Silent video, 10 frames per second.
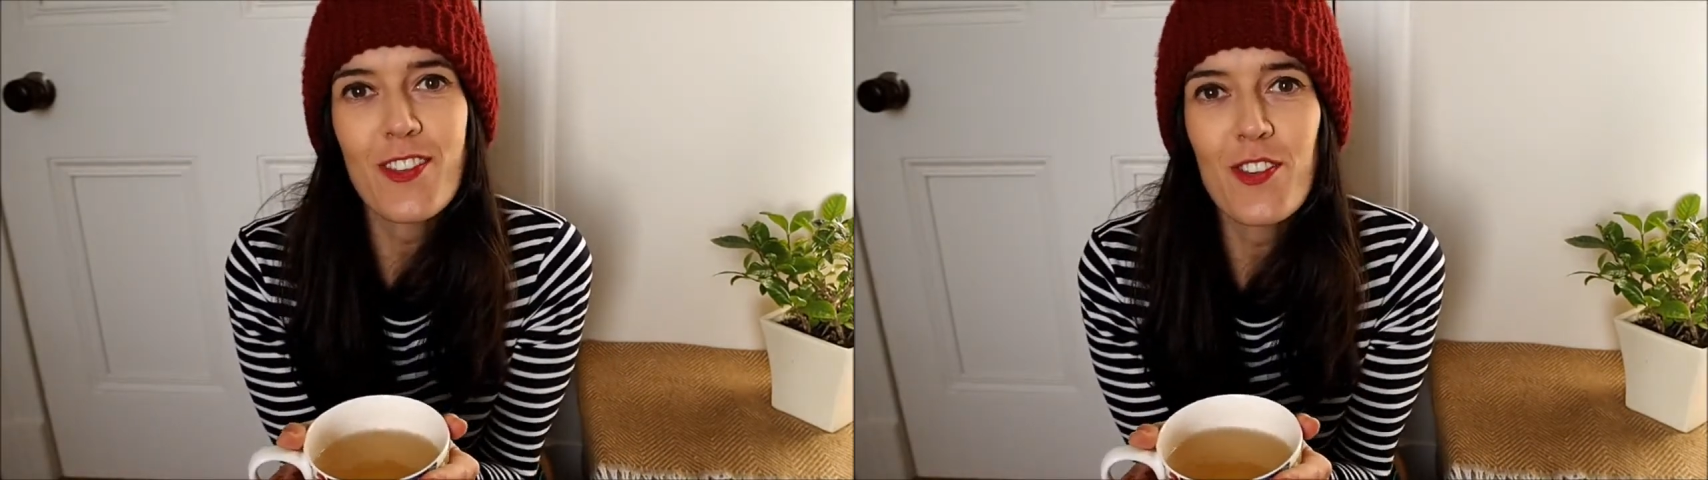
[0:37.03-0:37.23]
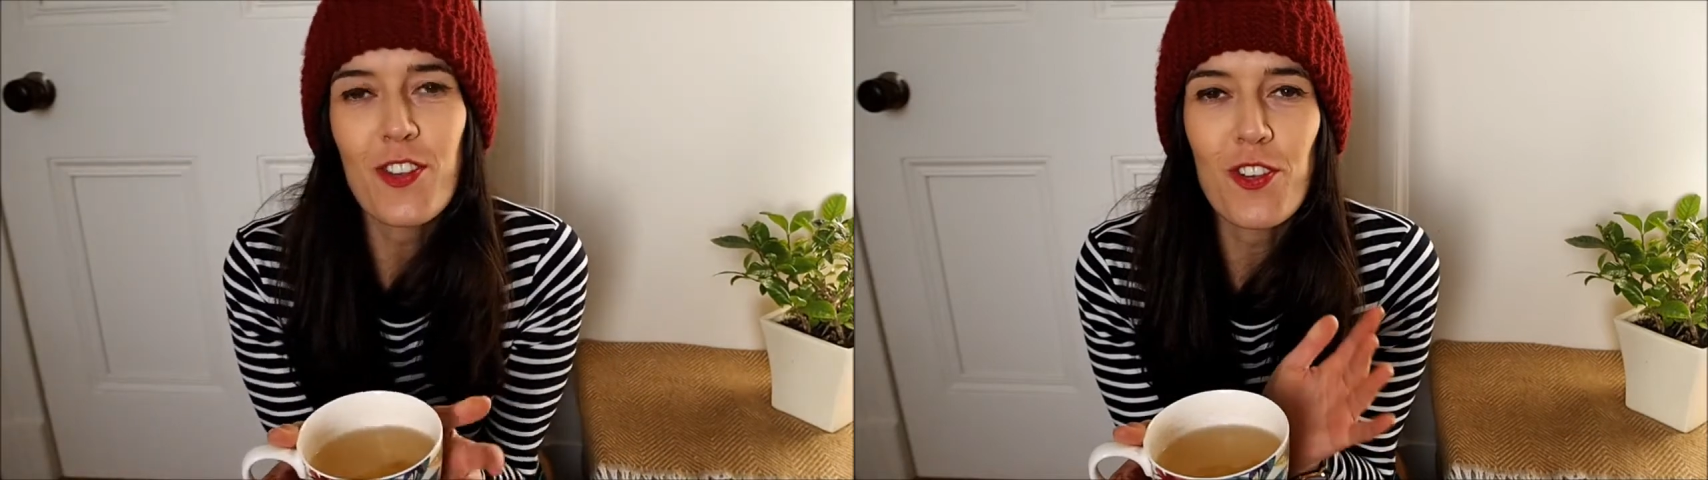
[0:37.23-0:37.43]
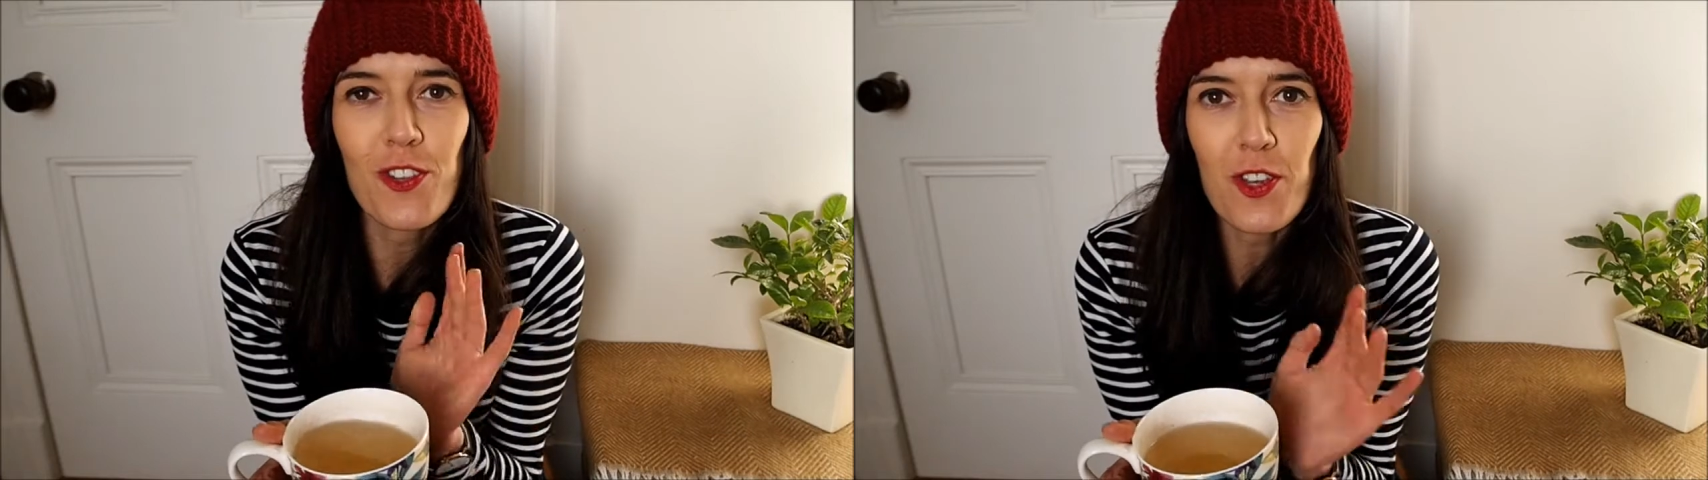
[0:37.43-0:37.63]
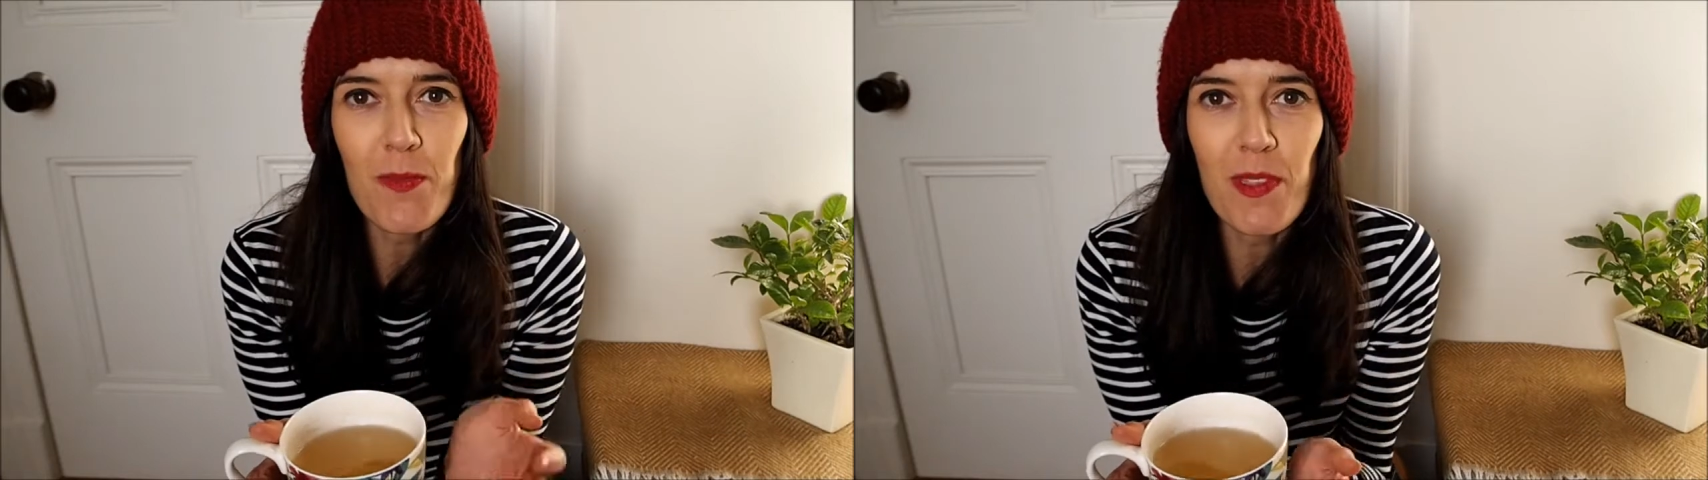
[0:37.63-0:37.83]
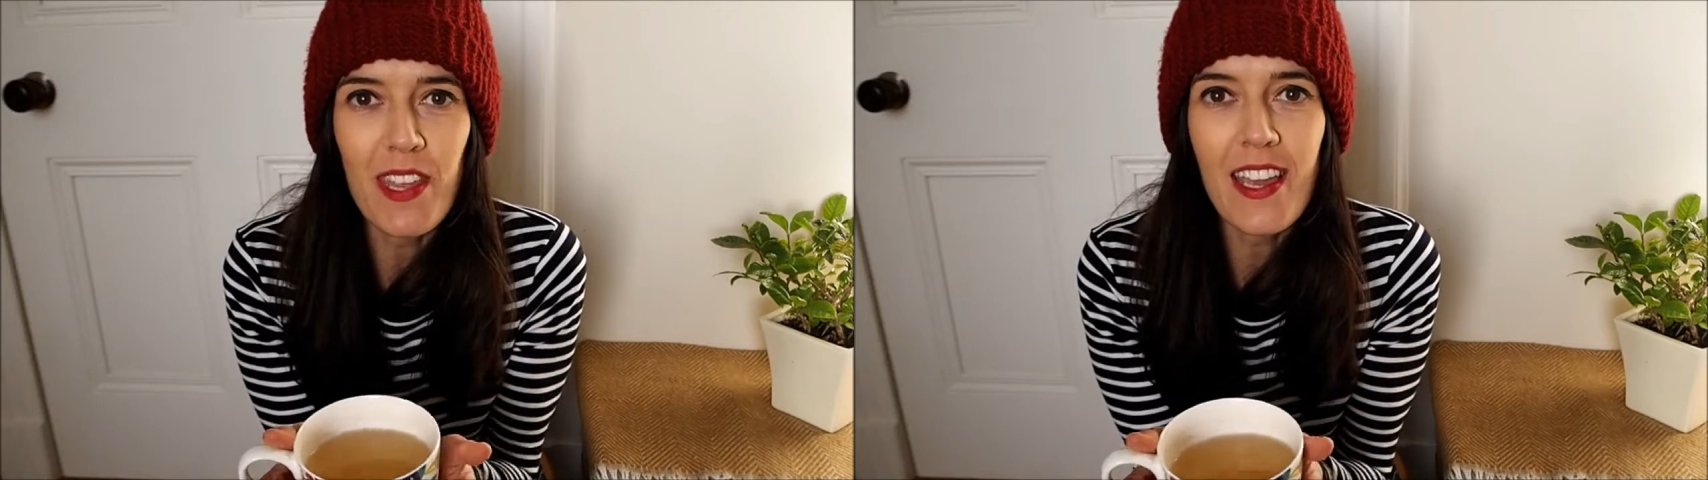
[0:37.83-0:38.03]
new
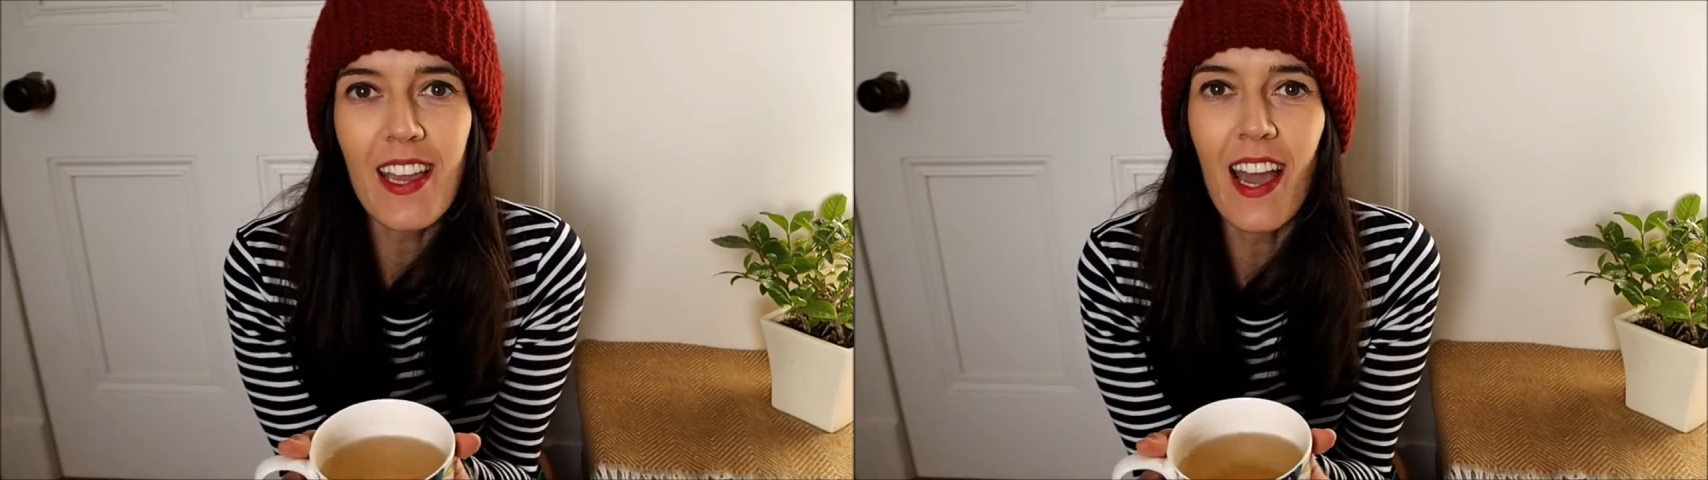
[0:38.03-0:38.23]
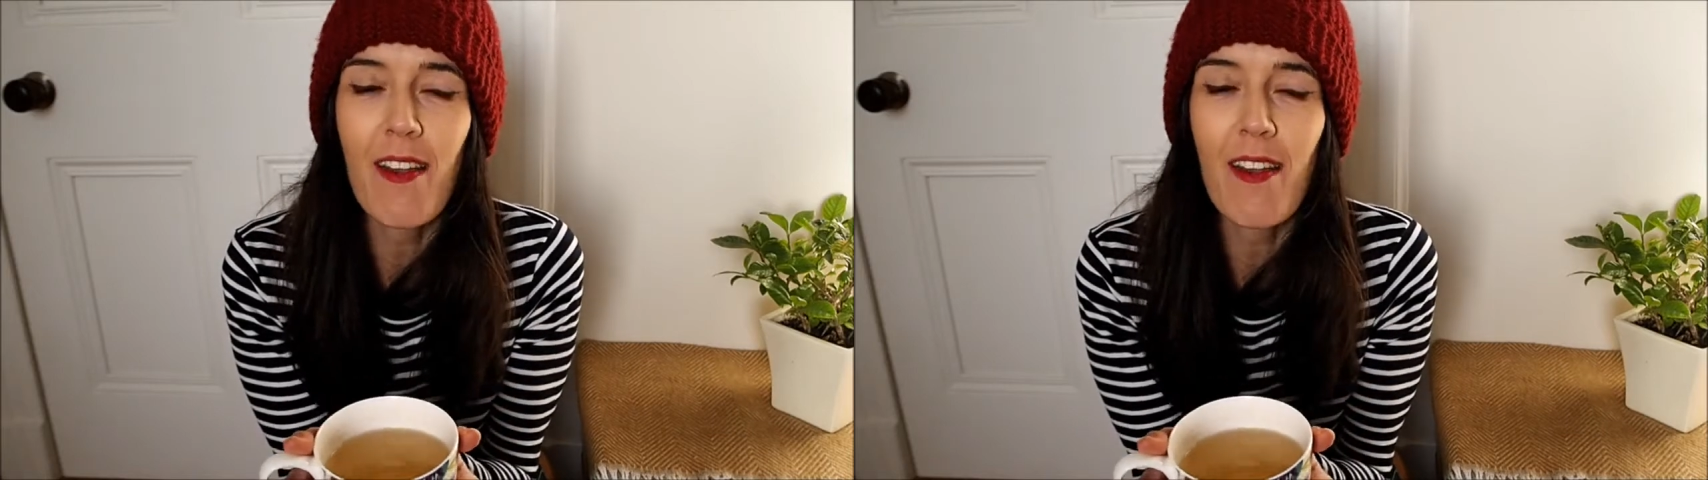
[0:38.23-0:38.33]
YouTube thing.